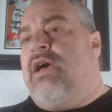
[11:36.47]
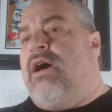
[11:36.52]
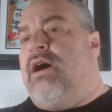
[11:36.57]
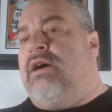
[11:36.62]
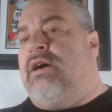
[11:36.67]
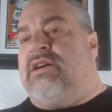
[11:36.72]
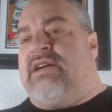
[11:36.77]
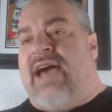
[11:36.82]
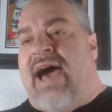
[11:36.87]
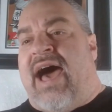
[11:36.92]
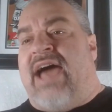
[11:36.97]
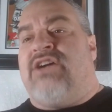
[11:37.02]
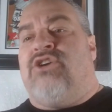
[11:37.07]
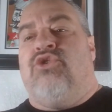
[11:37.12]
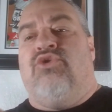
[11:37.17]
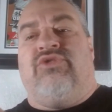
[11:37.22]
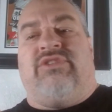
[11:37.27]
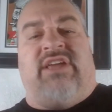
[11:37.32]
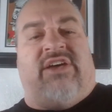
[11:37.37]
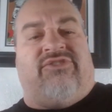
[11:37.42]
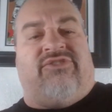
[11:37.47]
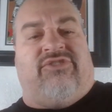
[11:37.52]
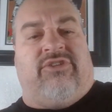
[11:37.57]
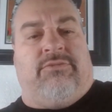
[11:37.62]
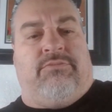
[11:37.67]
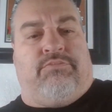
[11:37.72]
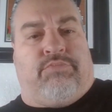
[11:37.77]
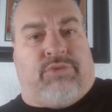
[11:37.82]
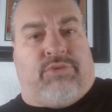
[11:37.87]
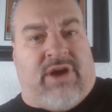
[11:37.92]
a guy who
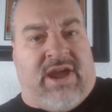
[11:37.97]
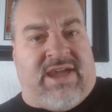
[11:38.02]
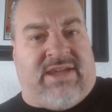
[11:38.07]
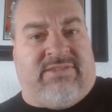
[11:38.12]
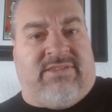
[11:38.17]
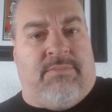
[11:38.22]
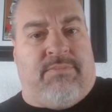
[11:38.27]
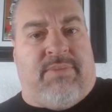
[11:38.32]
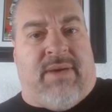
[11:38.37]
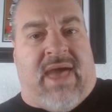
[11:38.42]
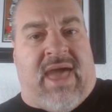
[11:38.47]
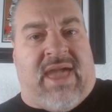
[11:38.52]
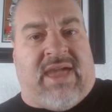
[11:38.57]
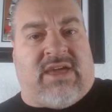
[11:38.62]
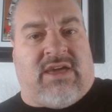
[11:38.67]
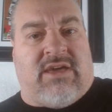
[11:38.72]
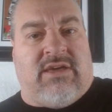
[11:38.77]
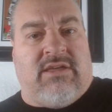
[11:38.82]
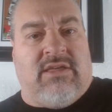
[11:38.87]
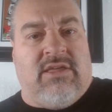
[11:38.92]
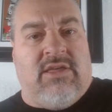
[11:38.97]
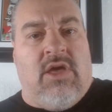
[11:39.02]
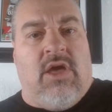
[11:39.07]
doesn't break the bank